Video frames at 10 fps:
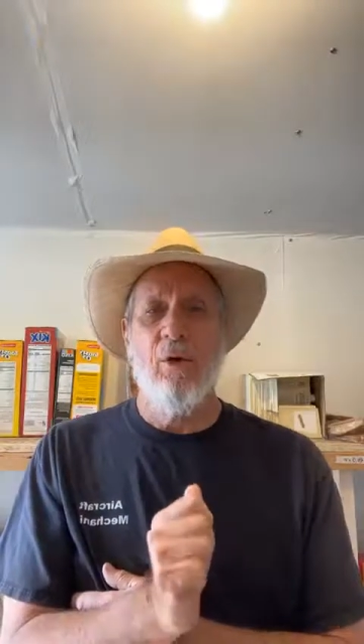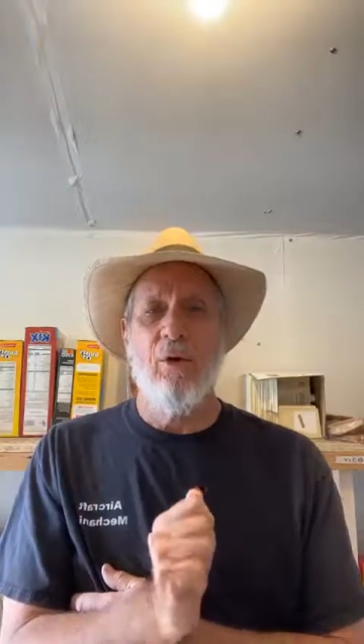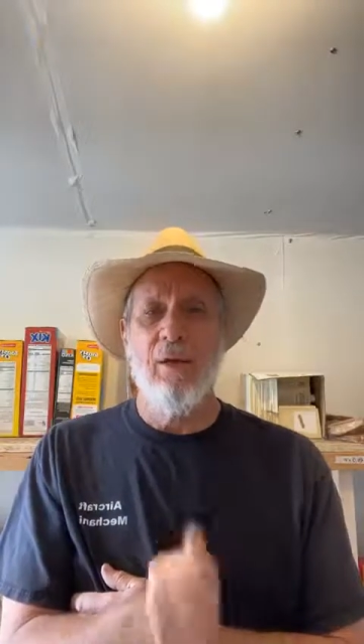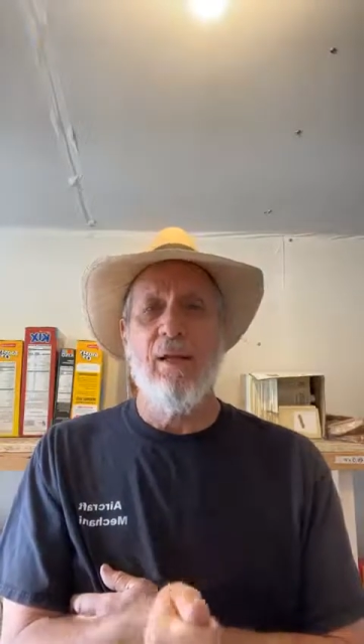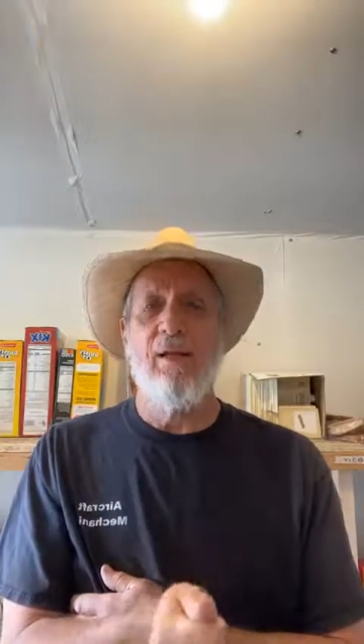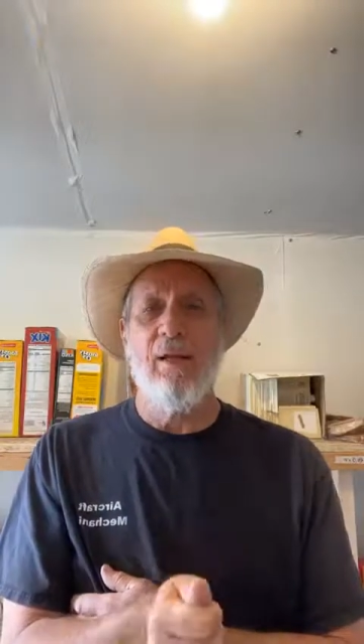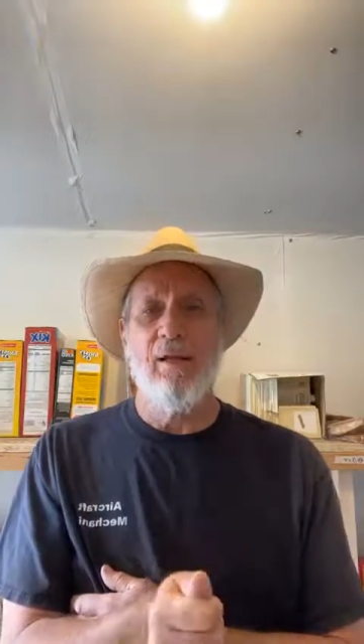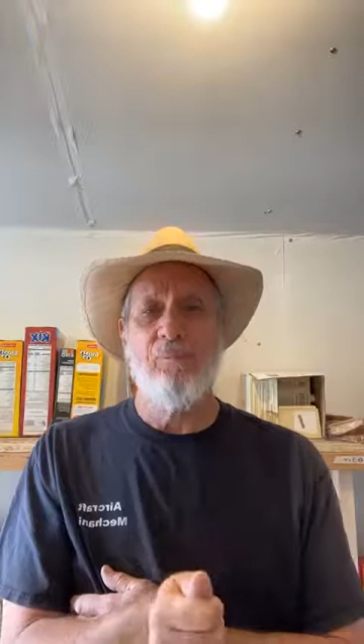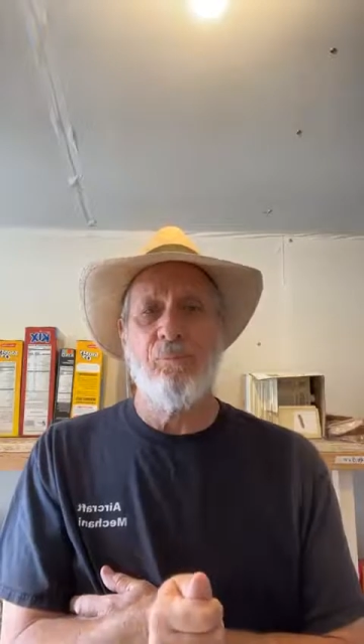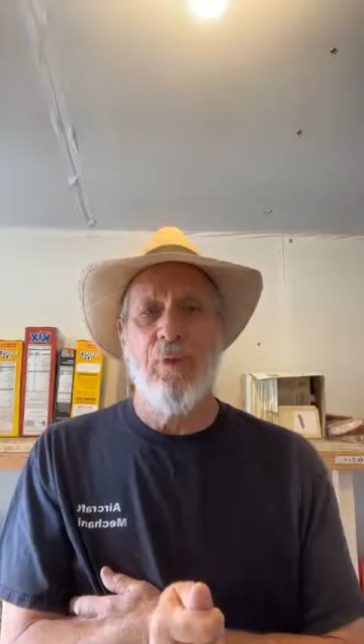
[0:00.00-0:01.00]
or
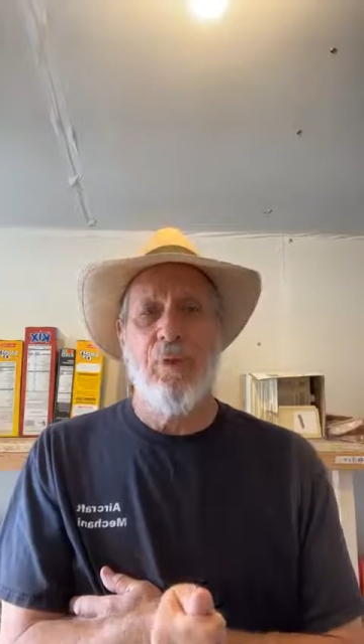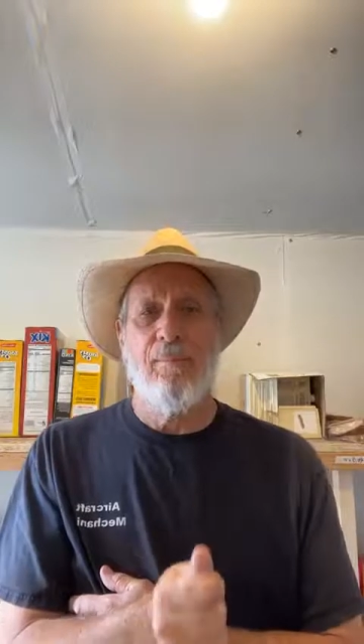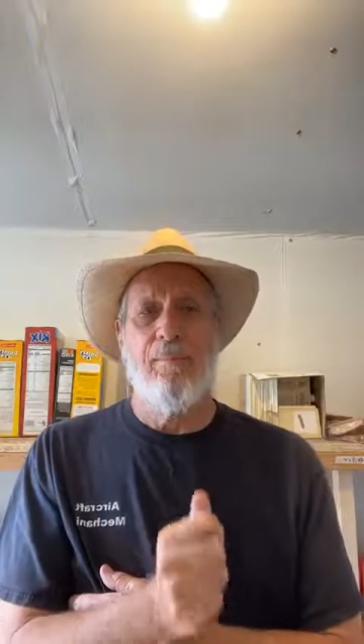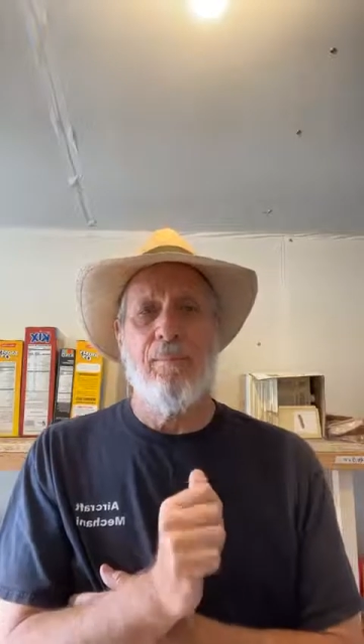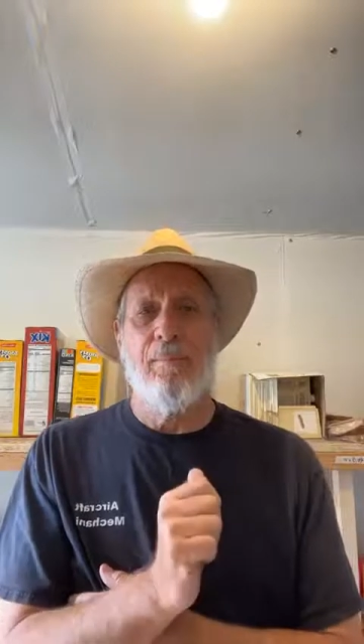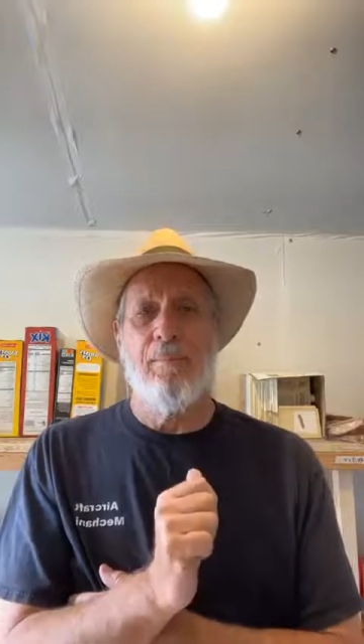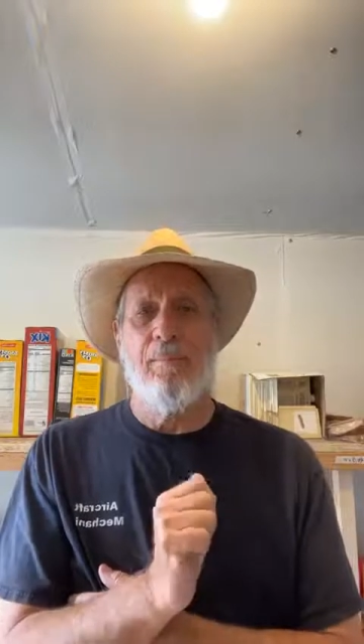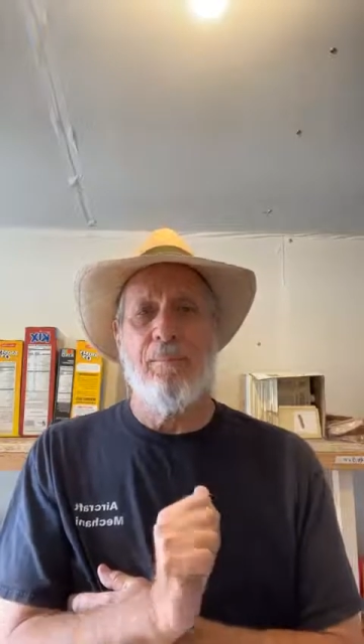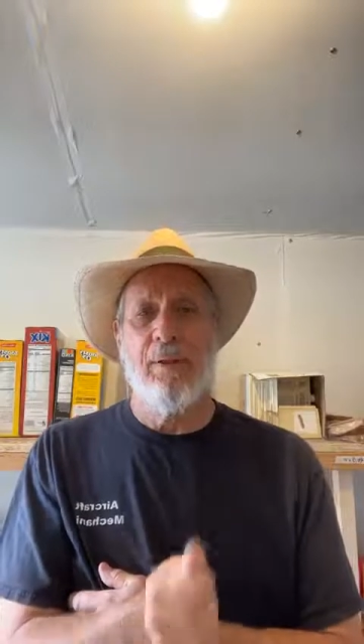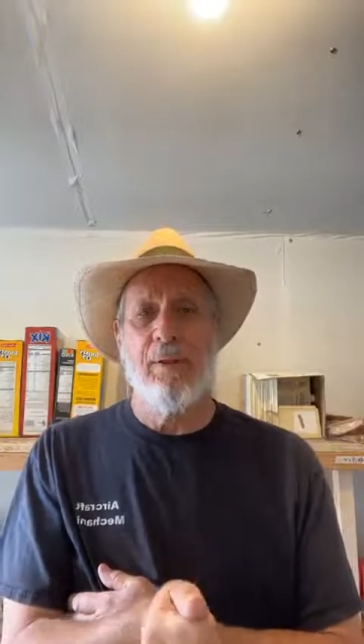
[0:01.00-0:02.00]
eating,
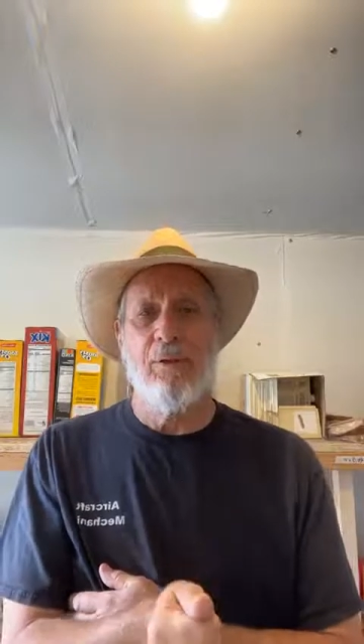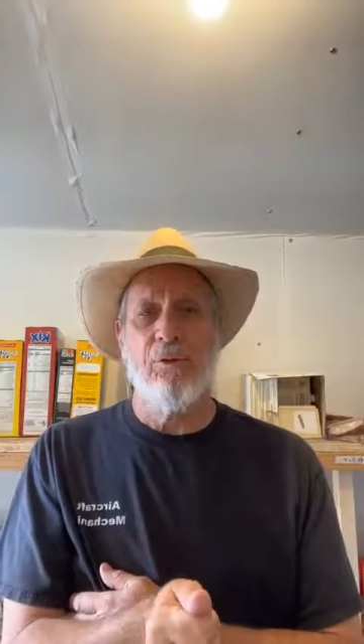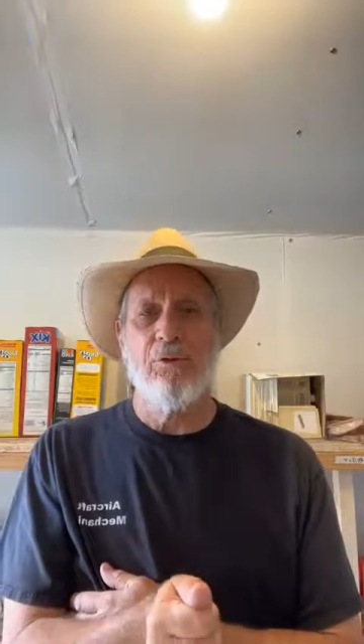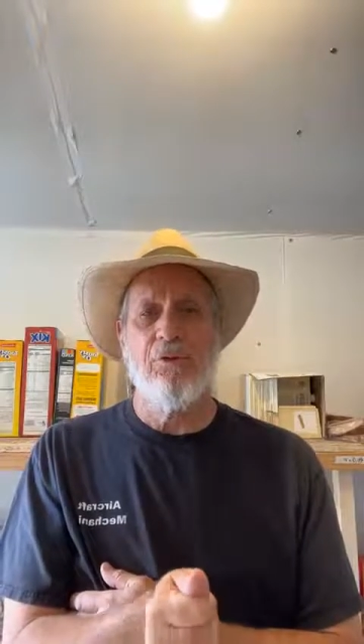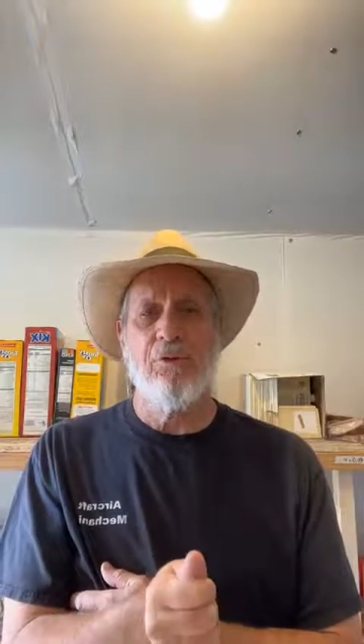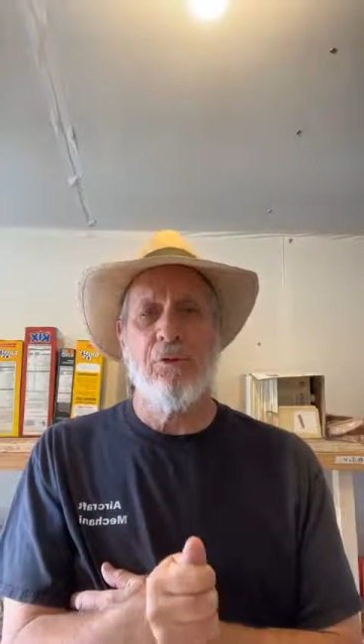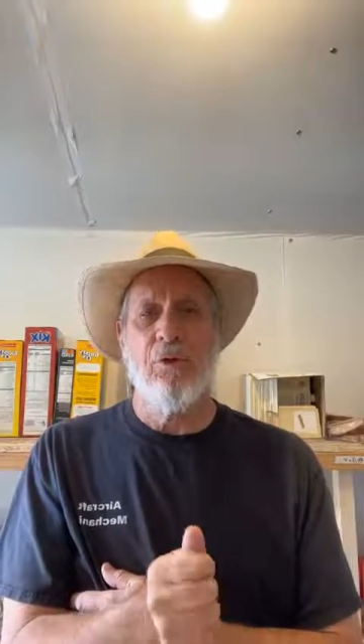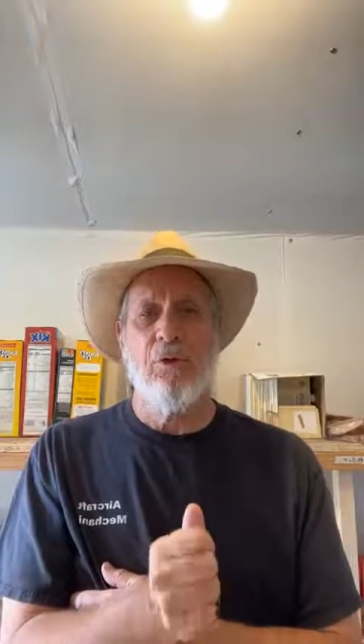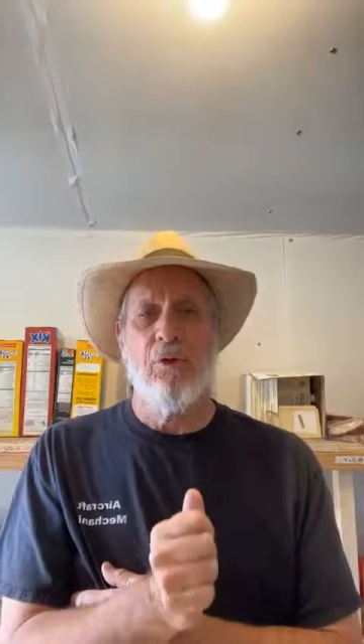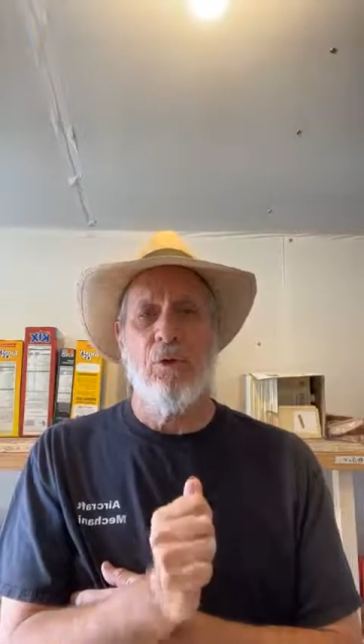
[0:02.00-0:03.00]
pills
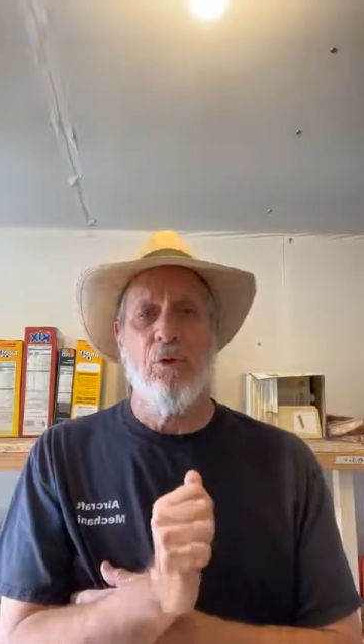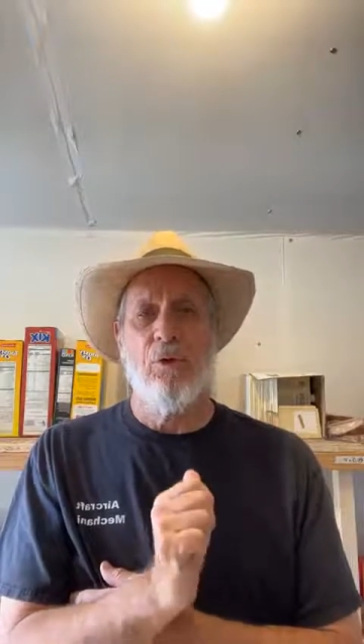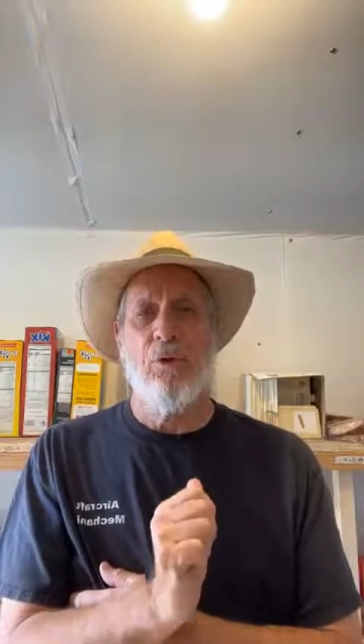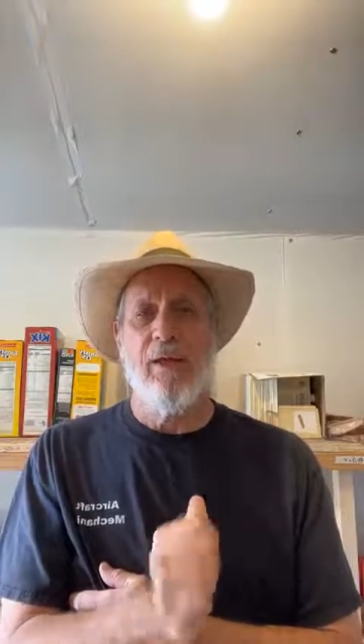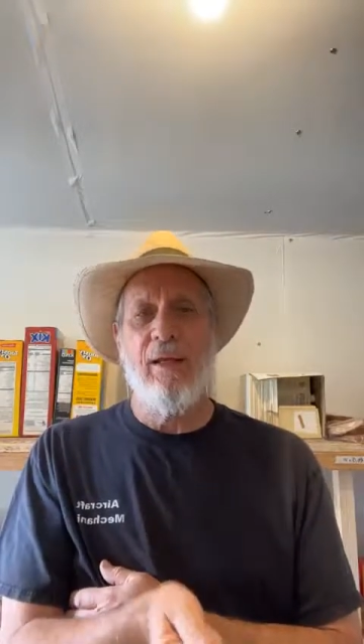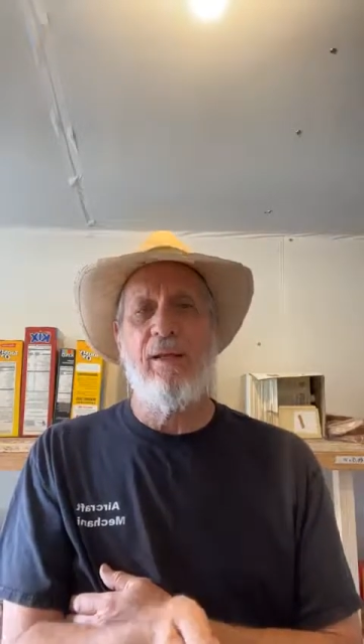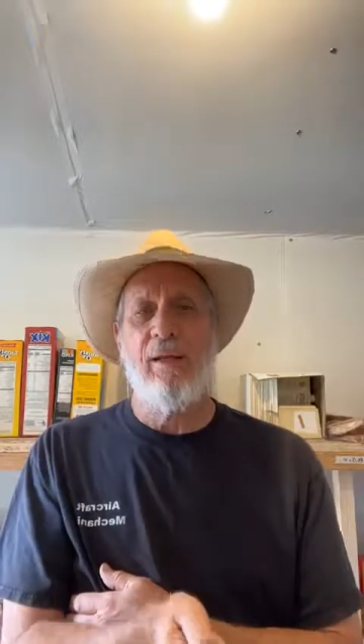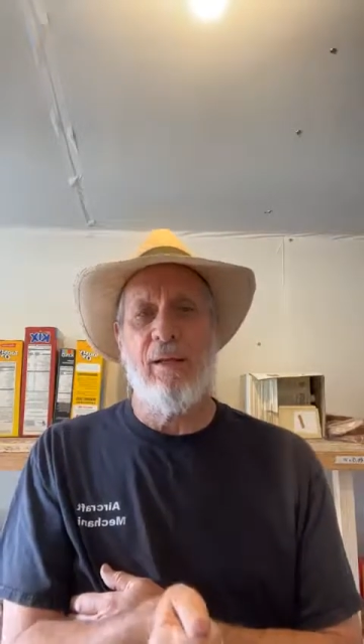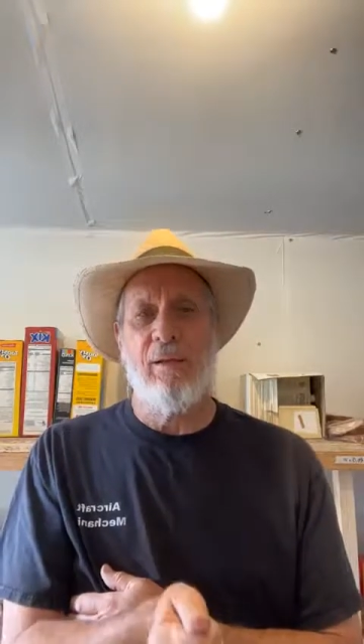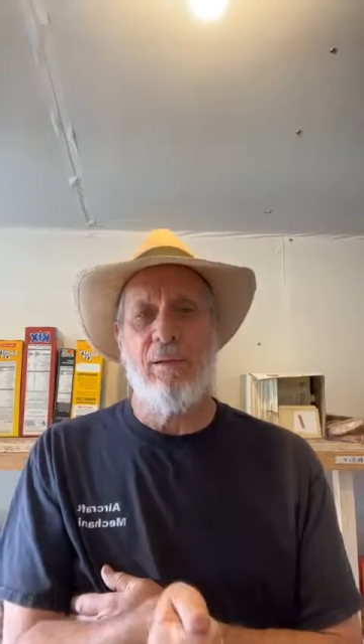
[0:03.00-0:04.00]
or
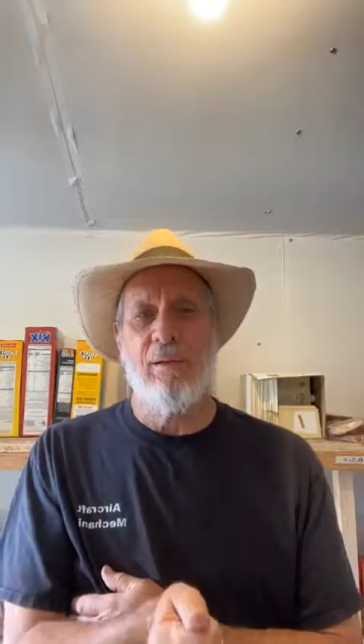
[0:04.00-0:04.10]
eating,